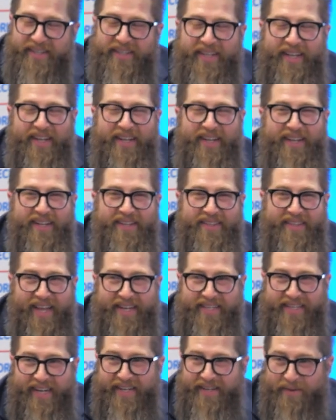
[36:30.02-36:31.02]

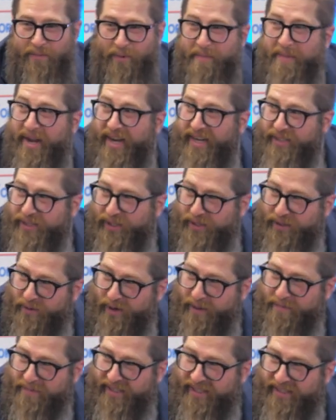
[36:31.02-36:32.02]
that data remains
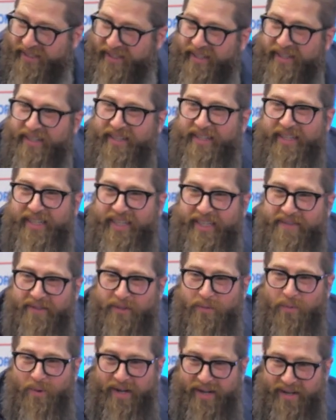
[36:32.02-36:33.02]
encrypted
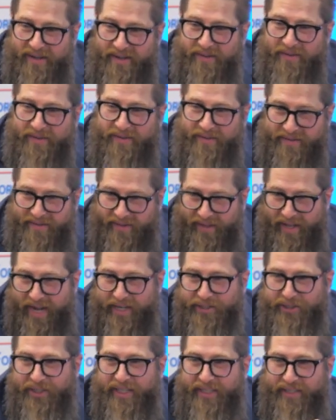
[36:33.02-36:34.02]
even while
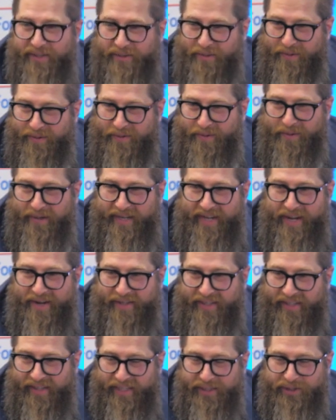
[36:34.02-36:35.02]
logic or
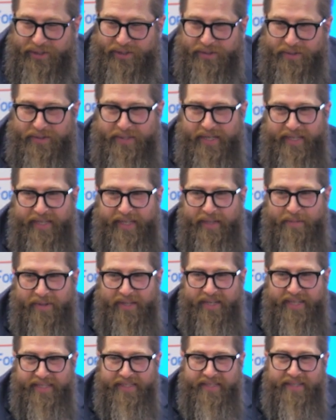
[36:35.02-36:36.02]
calculations are taking
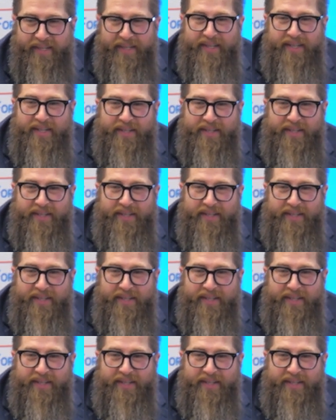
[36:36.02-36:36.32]
place.